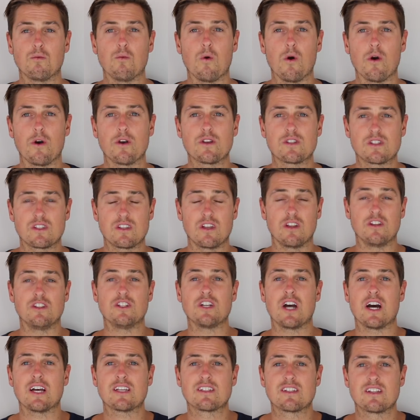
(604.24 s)
worse than
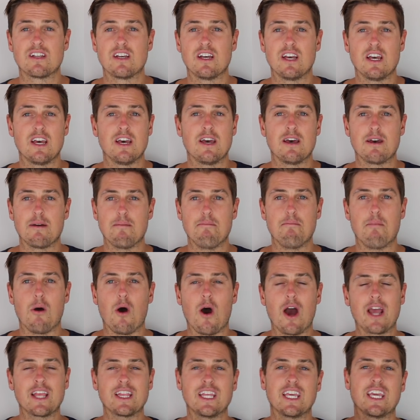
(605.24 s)
just
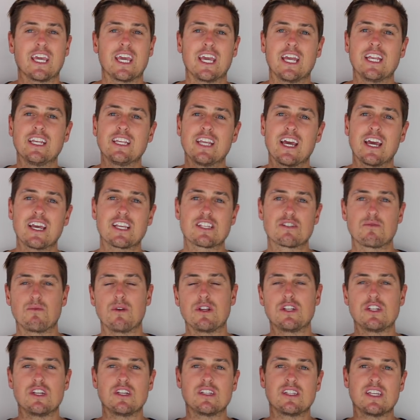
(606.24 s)
buying the index,
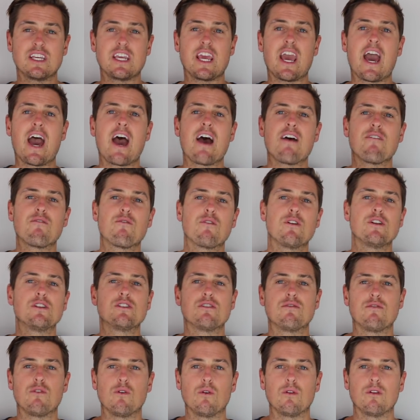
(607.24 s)
which is the
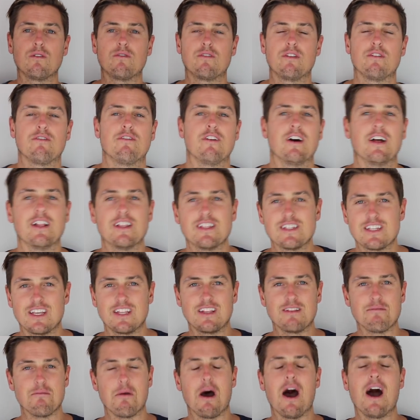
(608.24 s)
average of all of the funds
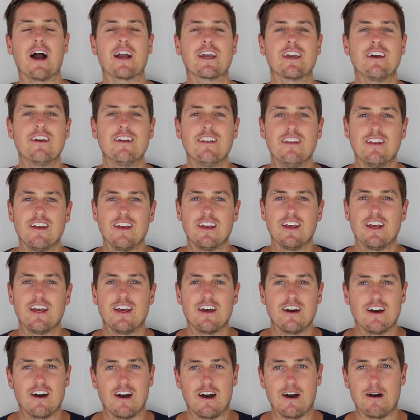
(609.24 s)
in the market.
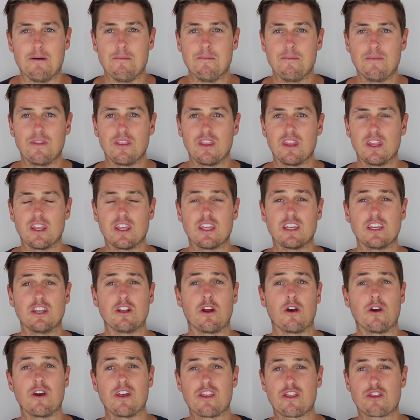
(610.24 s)

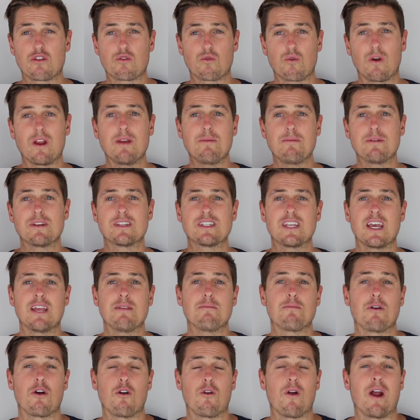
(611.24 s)

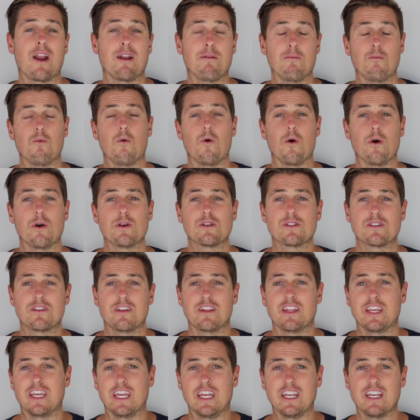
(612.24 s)
3% per annum worse
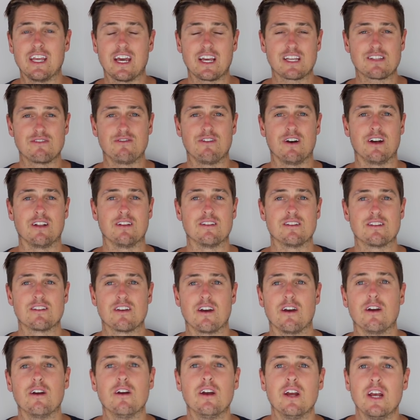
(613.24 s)
than the index fund.
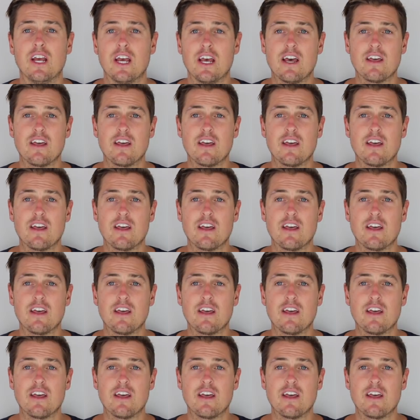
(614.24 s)
So